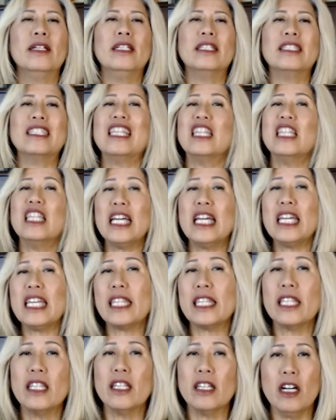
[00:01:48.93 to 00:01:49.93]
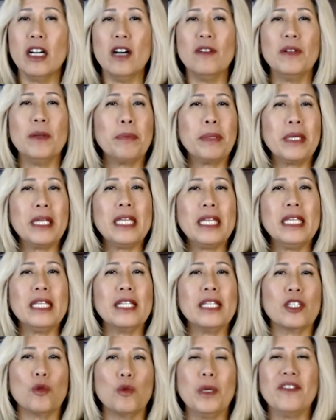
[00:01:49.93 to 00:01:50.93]
The length of a
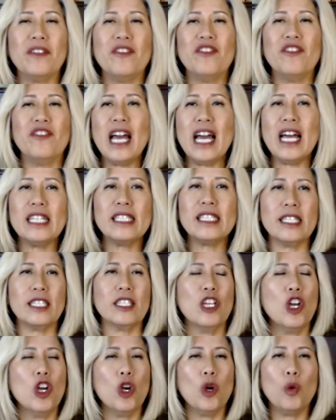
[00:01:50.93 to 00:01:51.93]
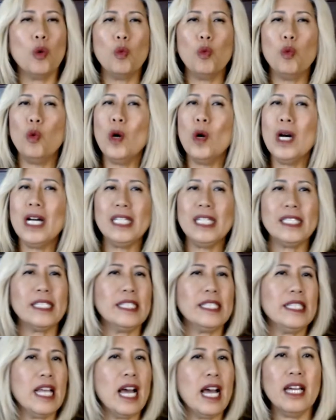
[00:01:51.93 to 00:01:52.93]
penis when flaccid was
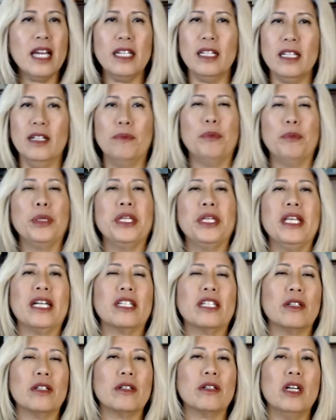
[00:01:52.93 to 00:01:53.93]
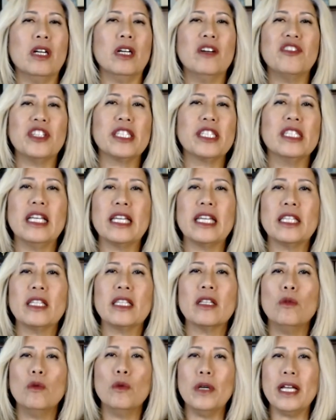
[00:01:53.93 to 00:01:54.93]
not a predictor of its length
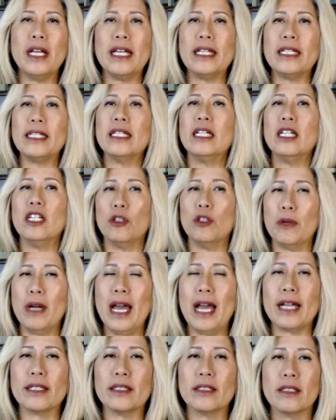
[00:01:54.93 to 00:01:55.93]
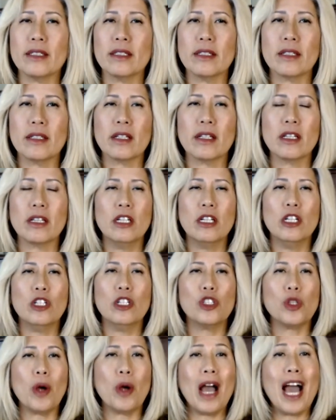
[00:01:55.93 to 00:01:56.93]
when erect.
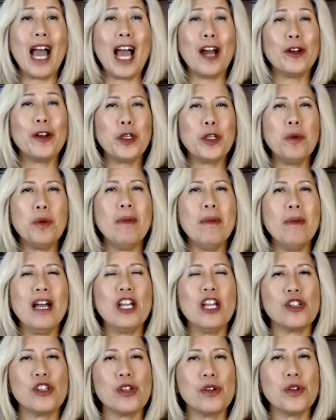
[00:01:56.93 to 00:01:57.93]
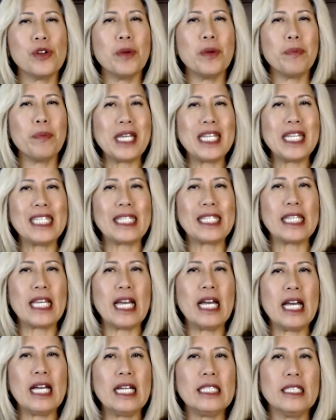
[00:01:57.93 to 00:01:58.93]
So how do you measure your penis
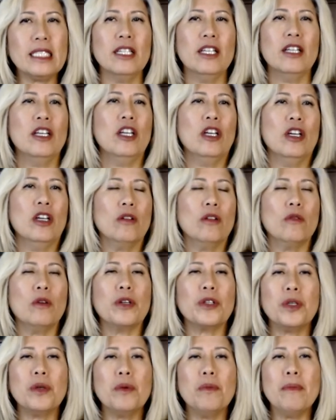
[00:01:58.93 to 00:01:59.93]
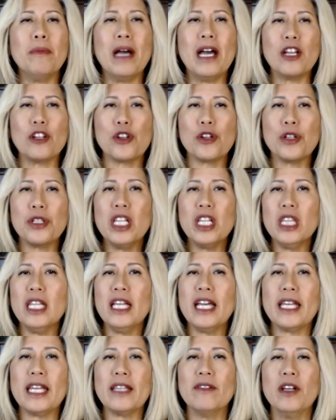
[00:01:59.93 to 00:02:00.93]
size? Well, you measure the
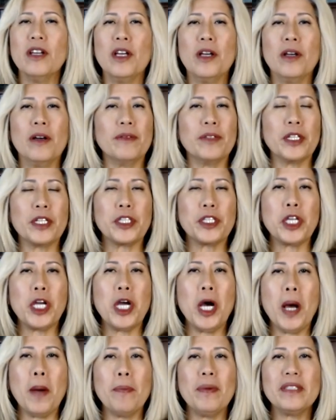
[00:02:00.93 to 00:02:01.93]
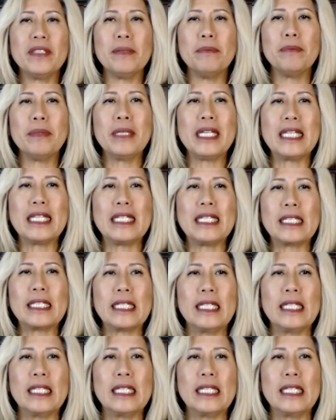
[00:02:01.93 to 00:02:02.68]
length from the top of the penis